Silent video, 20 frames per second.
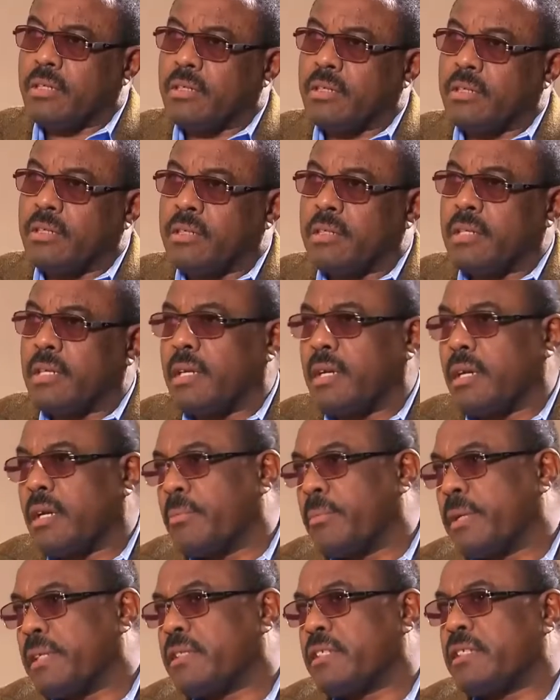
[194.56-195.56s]
Yeah,
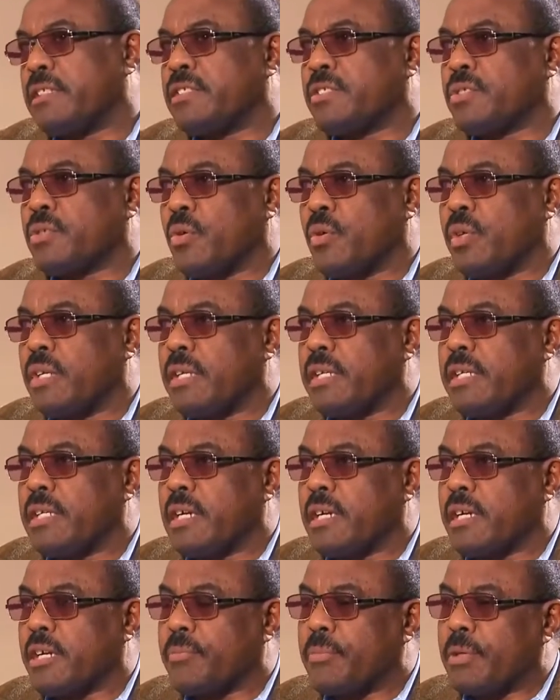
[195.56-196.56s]
but it's only
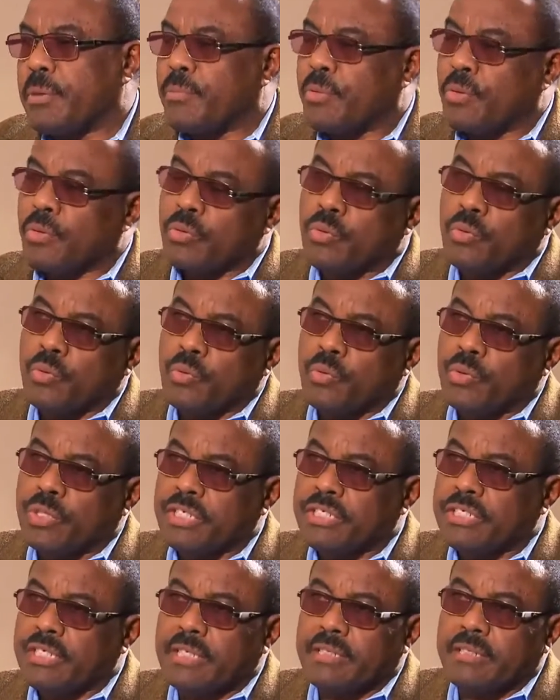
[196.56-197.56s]
young people who
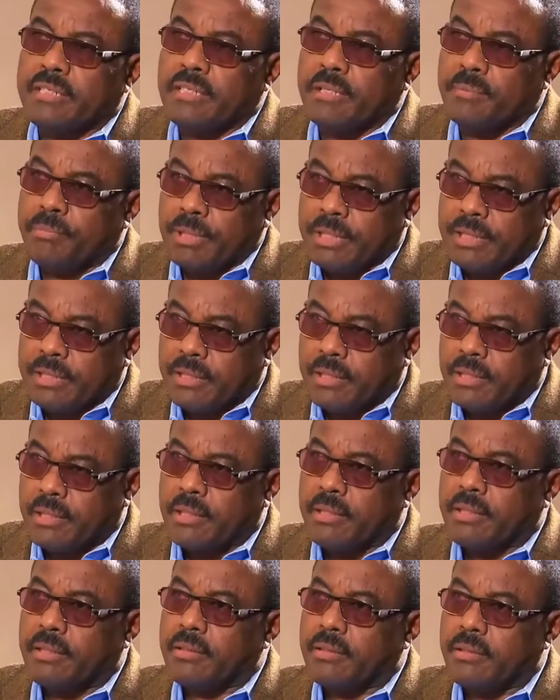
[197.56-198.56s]
recently been
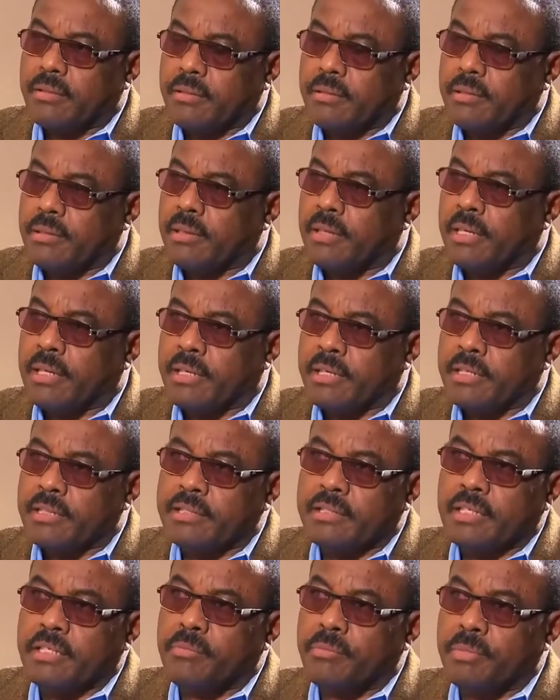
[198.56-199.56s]

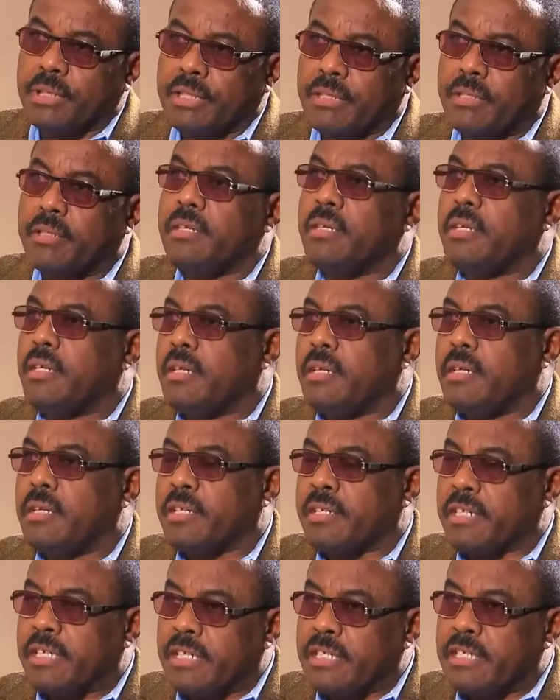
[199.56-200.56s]
arrested, been
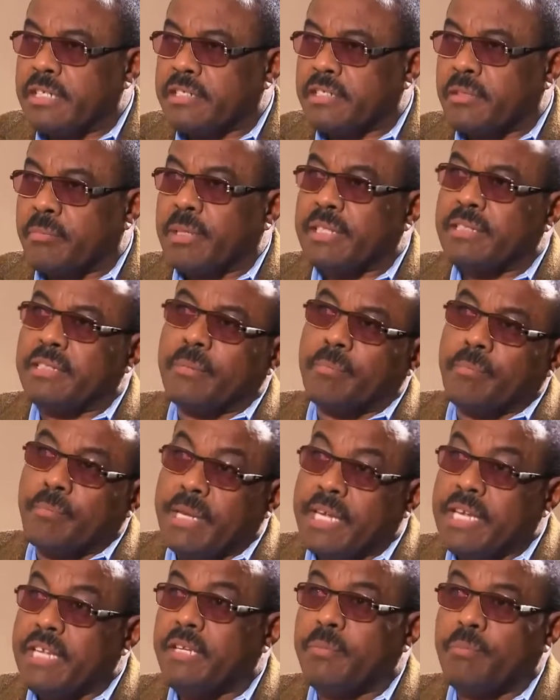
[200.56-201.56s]
released, but the
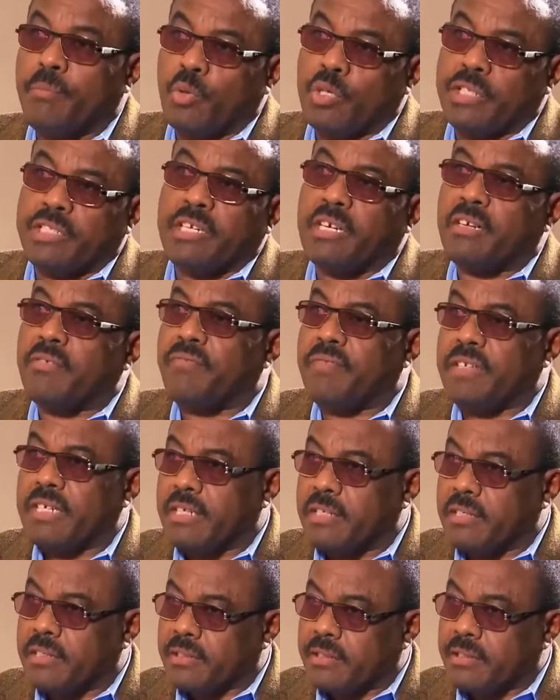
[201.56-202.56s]
main political
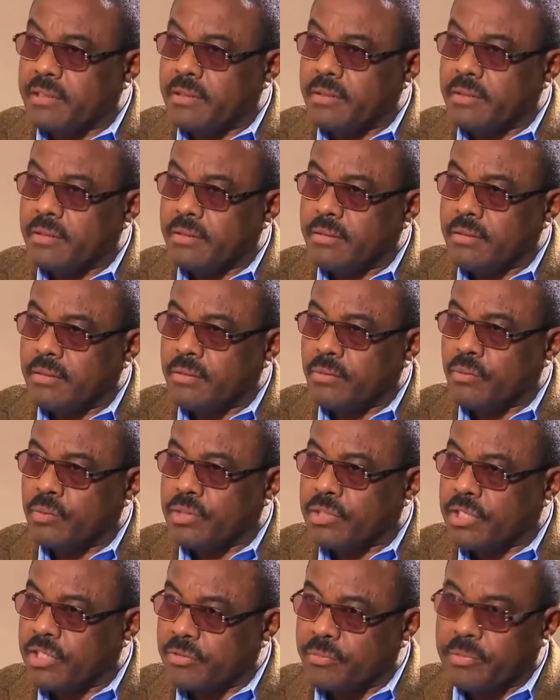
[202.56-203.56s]
figures
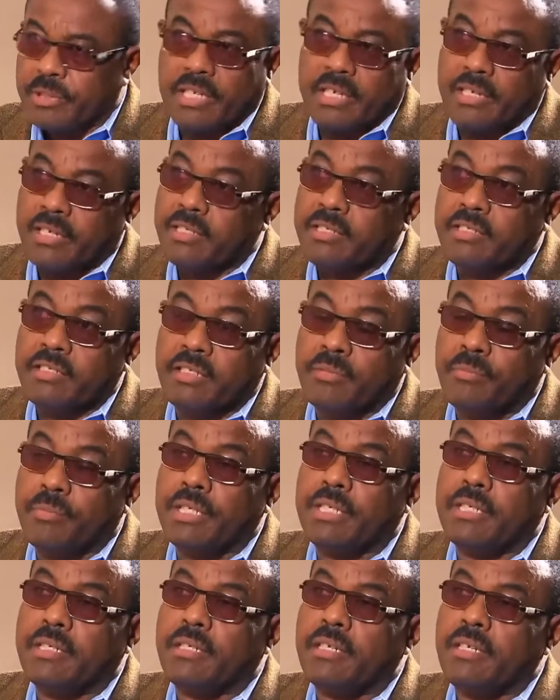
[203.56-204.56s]
which has been arrested,
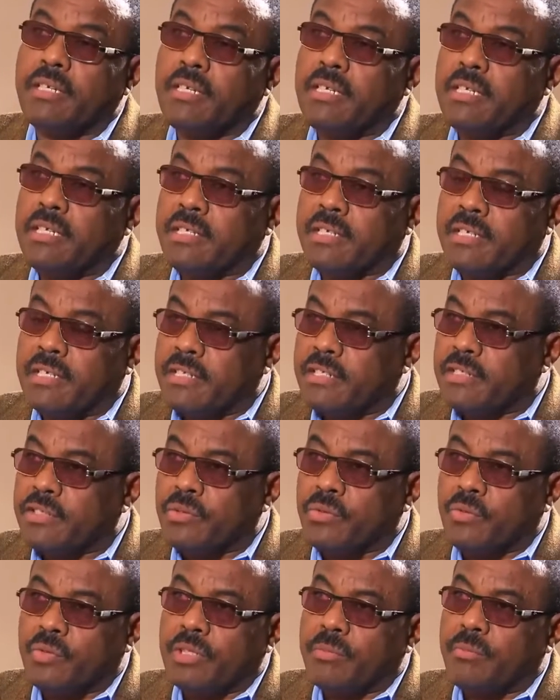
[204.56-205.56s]
been released
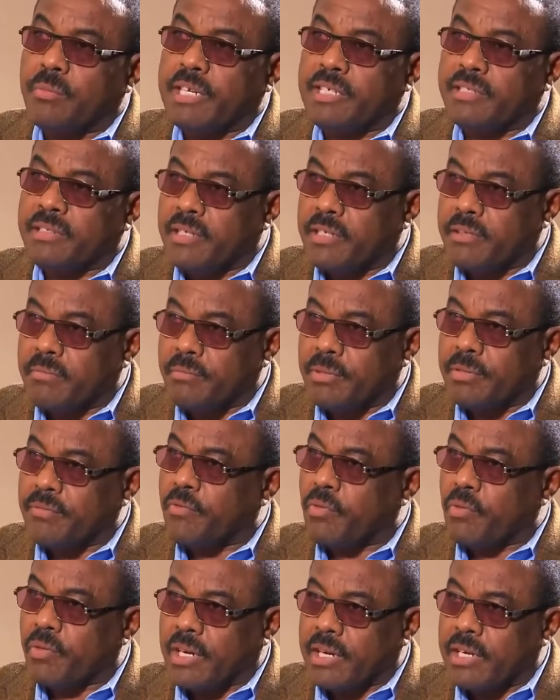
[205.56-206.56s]
during my term
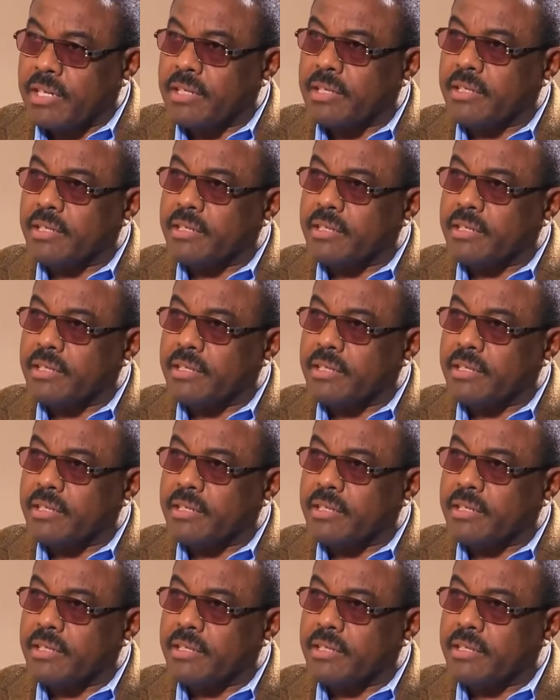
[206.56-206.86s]
before I